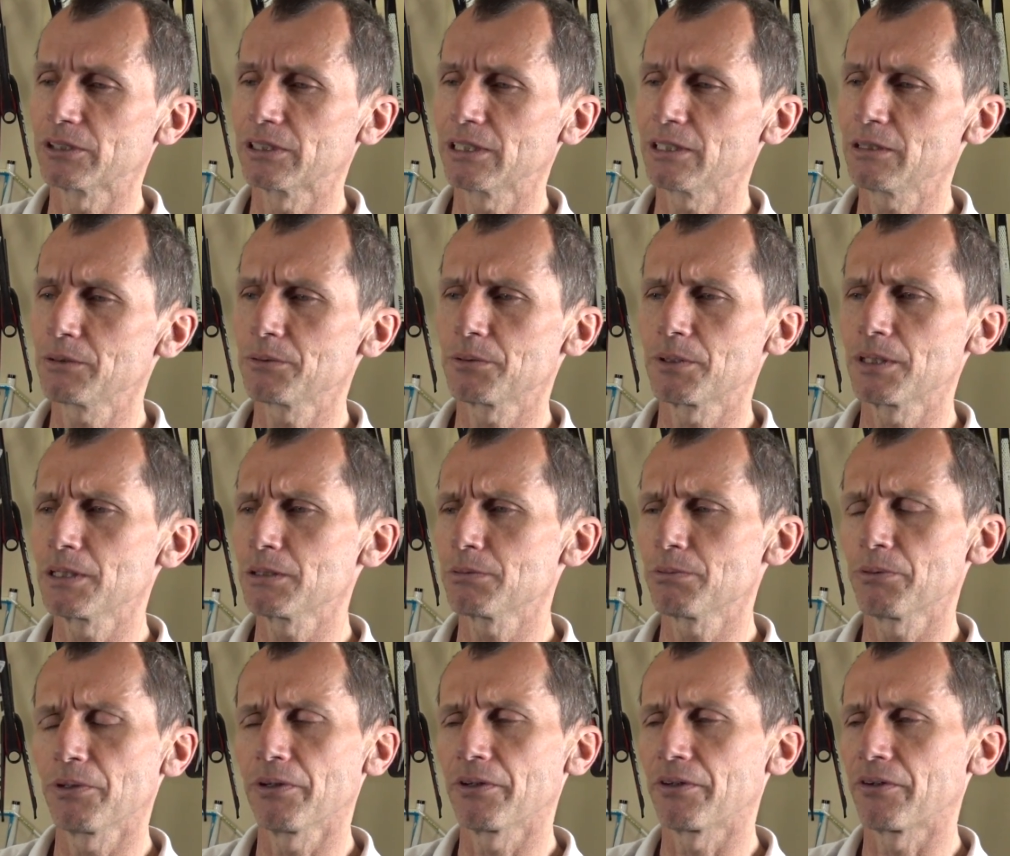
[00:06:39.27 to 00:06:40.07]

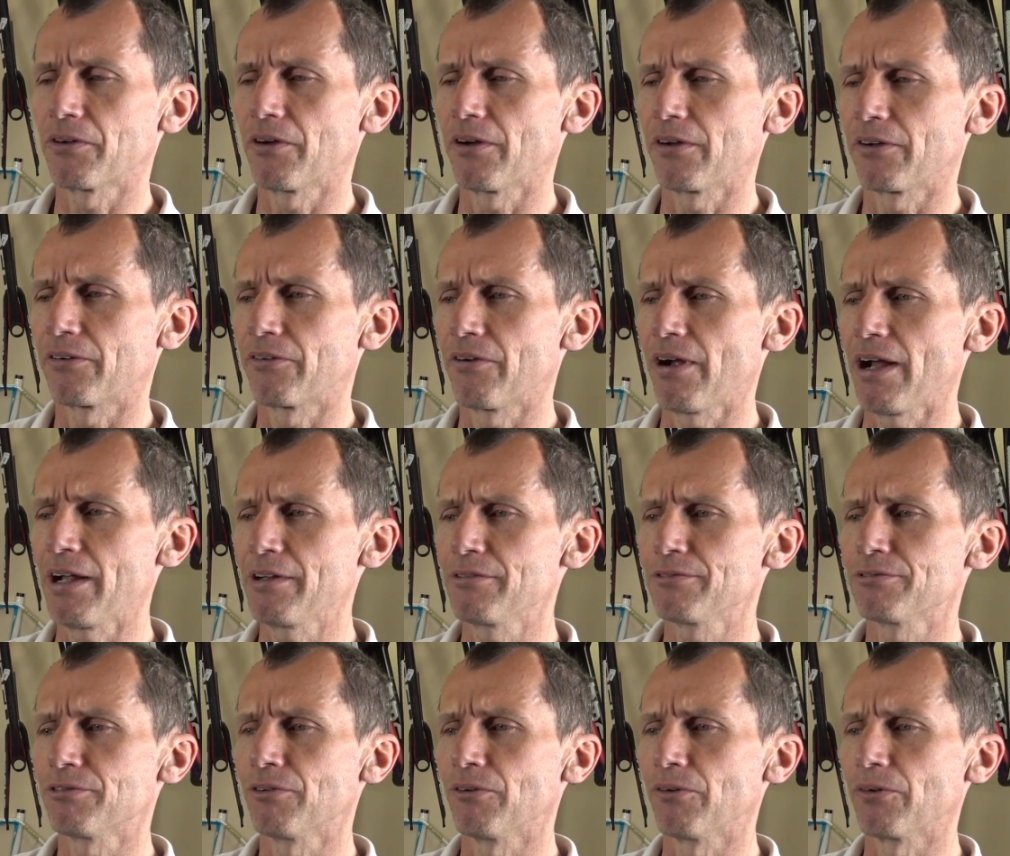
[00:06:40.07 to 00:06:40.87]
These were a
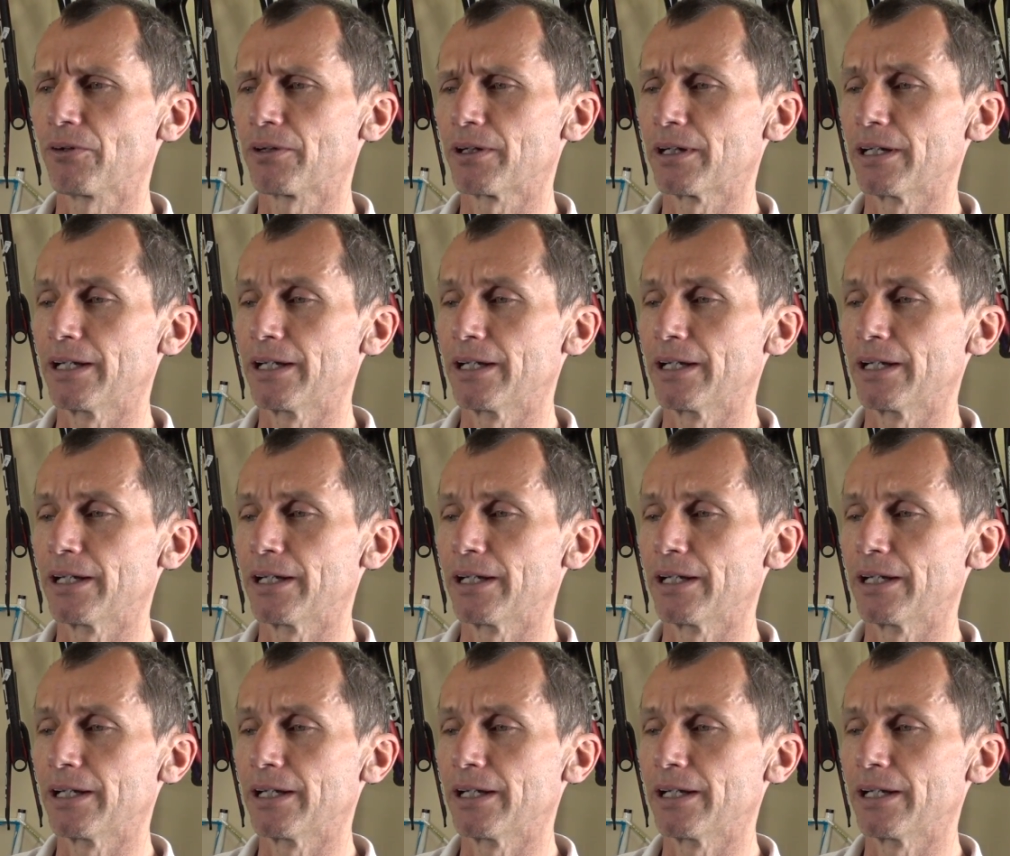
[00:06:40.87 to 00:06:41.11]
great fork.